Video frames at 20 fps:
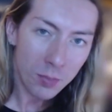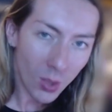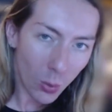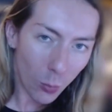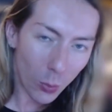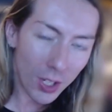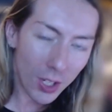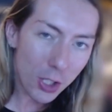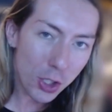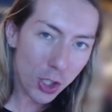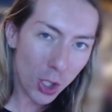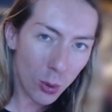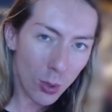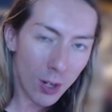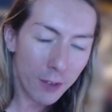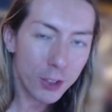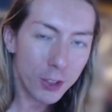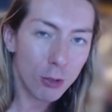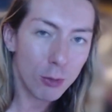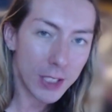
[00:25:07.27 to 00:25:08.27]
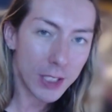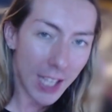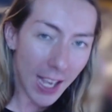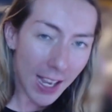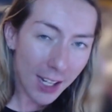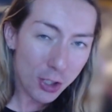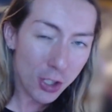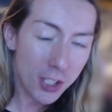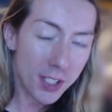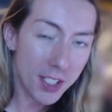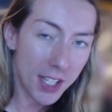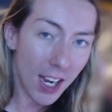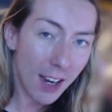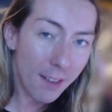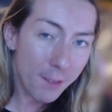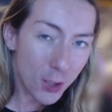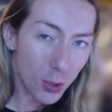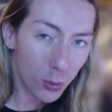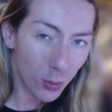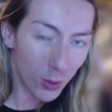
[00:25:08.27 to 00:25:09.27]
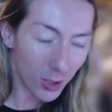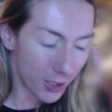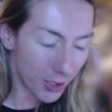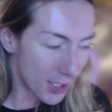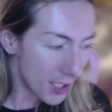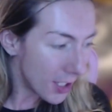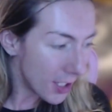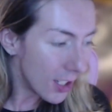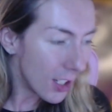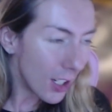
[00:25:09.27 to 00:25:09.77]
When I show off the reactions afterwards